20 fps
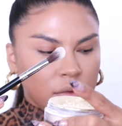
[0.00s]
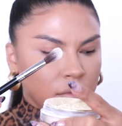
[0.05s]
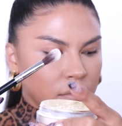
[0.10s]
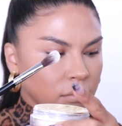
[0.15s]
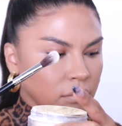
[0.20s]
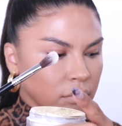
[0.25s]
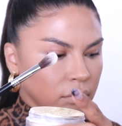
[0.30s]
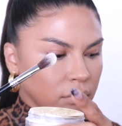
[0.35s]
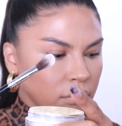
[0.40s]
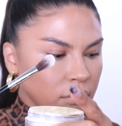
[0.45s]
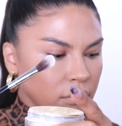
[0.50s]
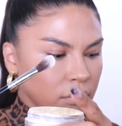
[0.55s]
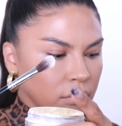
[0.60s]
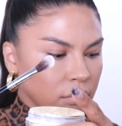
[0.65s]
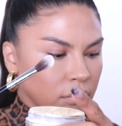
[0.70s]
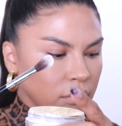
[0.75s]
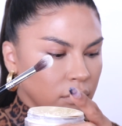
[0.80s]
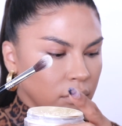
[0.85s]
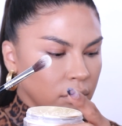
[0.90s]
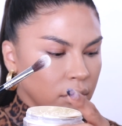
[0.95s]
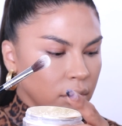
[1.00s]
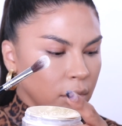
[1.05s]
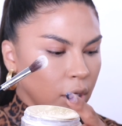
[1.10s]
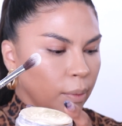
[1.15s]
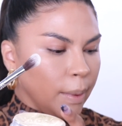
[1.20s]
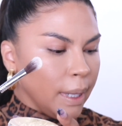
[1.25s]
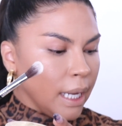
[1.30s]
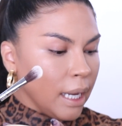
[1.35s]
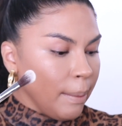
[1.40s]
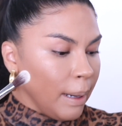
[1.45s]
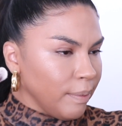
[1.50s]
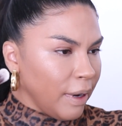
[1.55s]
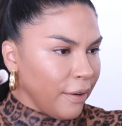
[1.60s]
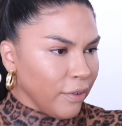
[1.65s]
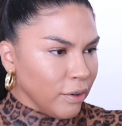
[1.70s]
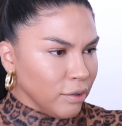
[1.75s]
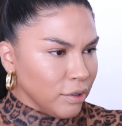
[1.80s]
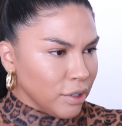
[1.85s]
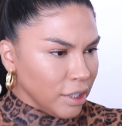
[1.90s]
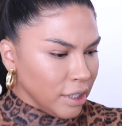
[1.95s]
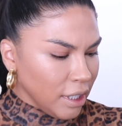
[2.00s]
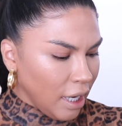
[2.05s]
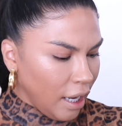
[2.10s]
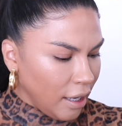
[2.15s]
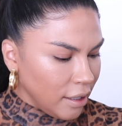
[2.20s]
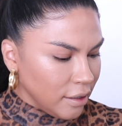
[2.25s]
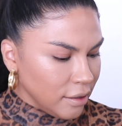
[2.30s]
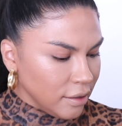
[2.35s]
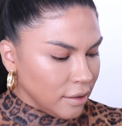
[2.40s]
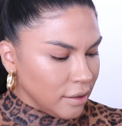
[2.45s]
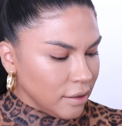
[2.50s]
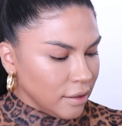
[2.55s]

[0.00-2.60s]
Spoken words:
Oh my god, my phone turned on.